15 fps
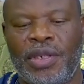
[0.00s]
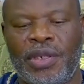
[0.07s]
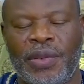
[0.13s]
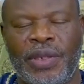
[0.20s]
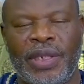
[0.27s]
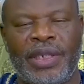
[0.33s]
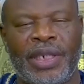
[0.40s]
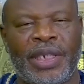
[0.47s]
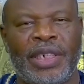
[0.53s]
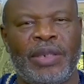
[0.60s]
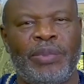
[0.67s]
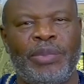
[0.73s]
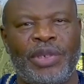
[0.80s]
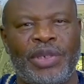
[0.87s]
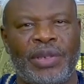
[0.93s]
to the
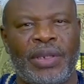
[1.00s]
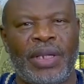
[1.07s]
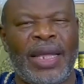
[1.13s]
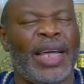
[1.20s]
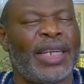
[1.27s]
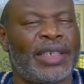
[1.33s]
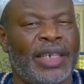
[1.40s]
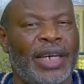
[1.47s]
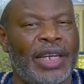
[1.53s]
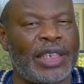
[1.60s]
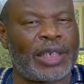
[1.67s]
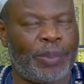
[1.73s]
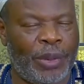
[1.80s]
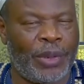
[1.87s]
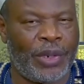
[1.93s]
terms, letter and
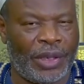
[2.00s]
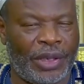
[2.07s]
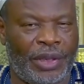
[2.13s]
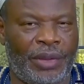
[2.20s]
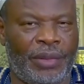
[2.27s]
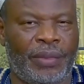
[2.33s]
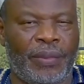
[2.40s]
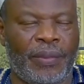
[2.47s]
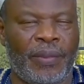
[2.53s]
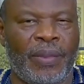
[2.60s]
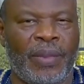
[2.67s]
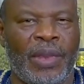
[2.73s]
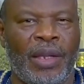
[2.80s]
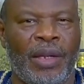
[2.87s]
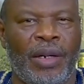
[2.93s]
spirit
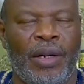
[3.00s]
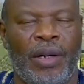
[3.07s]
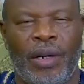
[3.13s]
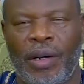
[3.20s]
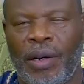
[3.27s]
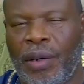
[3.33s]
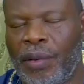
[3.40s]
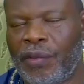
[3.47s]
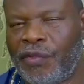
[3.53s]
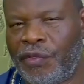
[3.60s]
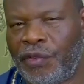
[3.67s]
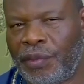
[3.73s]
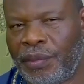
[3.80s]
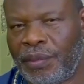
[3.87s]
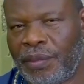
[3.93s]
of
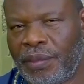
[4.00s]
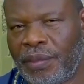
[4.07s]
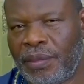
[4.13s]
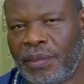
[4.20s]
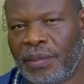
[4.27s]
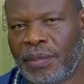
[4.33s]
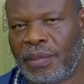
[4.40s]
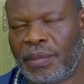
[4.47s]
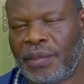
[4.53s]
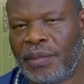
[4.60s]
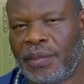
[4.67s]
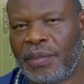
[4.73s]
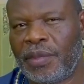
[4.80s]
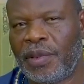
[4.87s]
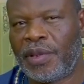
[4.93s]

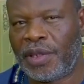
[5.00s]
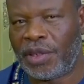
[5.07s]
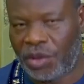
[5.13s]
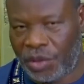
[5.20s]
the